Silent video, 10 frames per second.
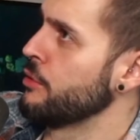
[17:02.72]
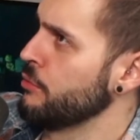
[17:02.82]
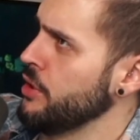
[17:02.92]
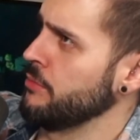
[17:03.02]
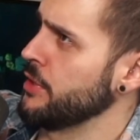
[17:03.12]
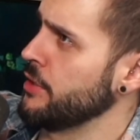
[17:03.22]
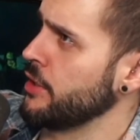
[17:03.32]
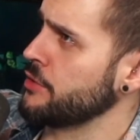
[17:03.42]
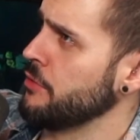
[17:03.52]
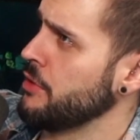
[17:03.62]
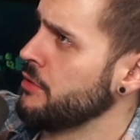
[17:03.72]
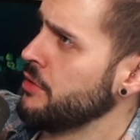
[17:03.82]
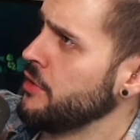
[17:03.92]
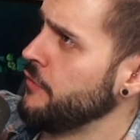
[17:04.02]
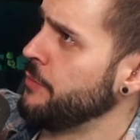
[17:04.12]
Wait a minute,
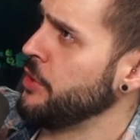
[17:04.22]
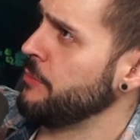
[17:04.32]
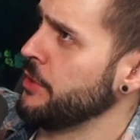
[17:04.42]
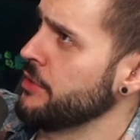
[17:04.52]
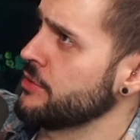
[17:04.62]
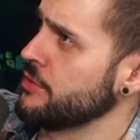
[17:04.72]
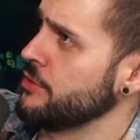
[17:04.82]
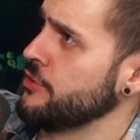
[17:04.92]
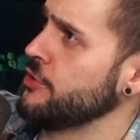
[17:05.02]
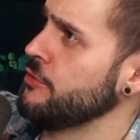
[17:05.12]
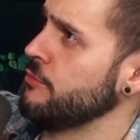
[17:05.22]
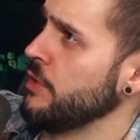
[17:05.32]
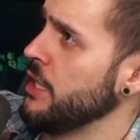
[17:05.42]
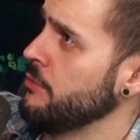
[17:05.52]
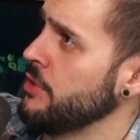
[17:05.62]
xwater. If PP is an issue,
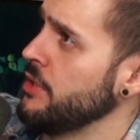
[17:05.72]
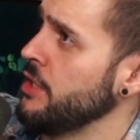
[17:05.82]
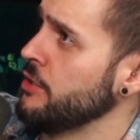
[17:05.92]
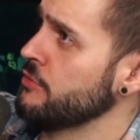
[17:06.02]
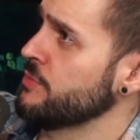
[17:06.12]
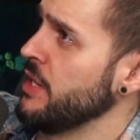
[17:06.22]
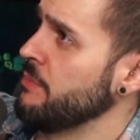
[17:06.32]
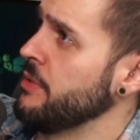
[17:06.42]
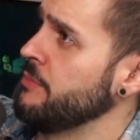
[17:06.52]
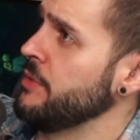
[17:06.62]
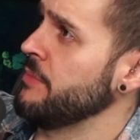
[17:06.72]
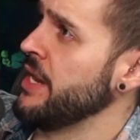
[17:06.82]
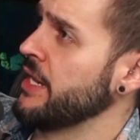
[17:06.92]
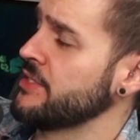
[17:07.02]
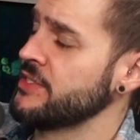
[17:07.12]
why wouldn't I use my PP
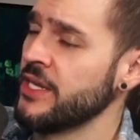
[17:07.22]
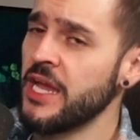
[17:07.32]
max?